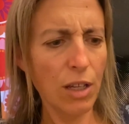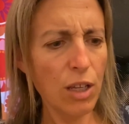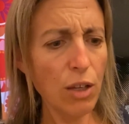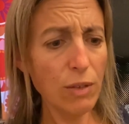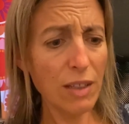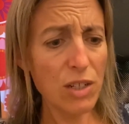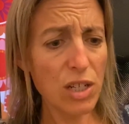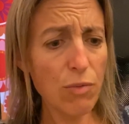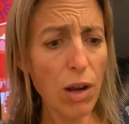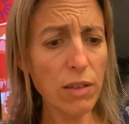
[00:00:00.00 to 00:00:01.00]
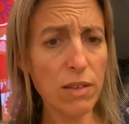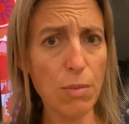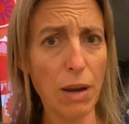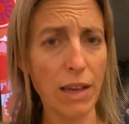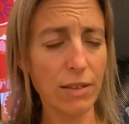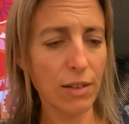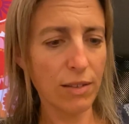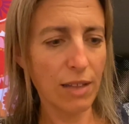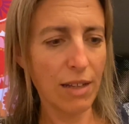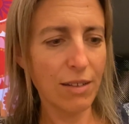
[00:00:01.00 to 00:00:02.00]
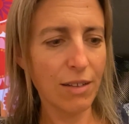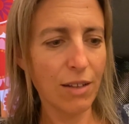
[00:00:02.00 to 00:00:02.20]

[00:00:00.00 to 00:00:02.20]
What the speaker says: "You said she runs the place," I said.